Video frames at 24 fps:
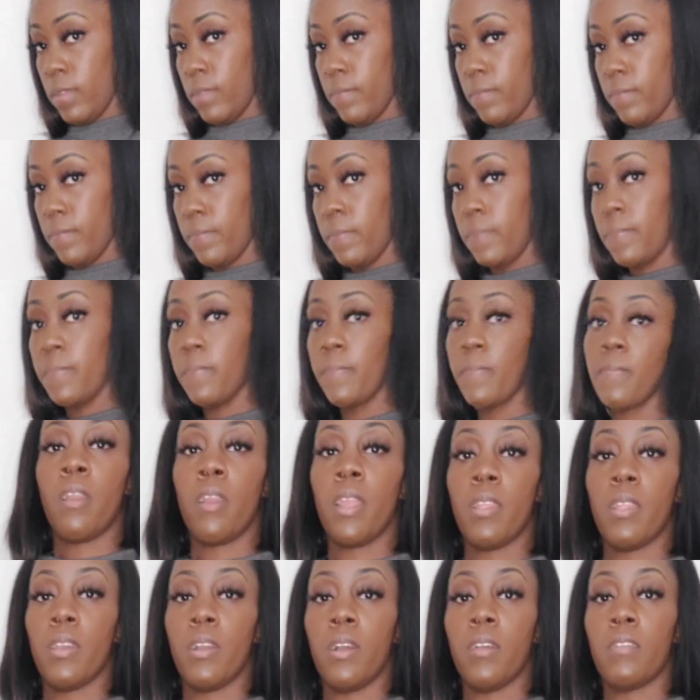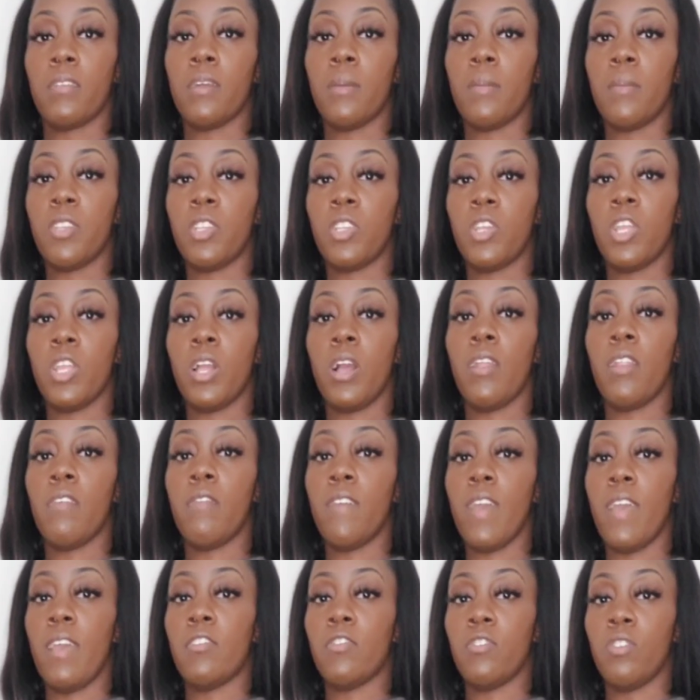way. All right, y'all. So I'm gonna show y'all
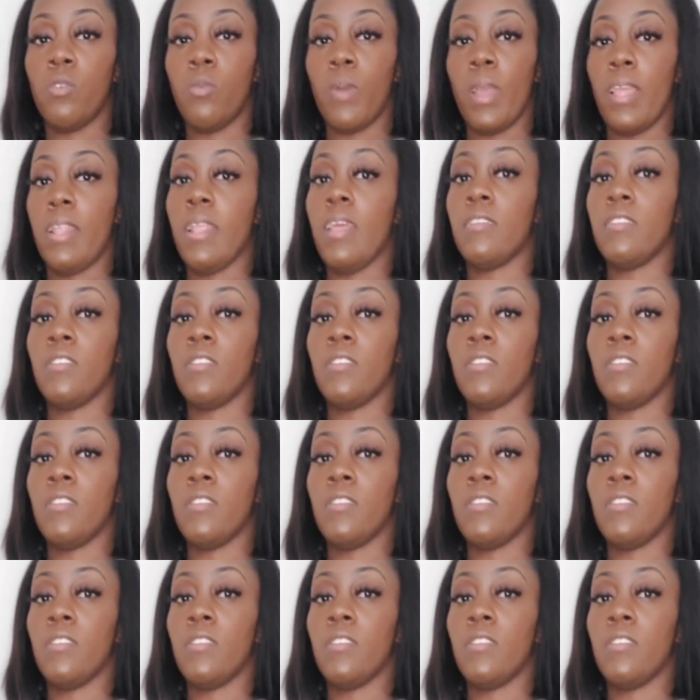the vaginal way.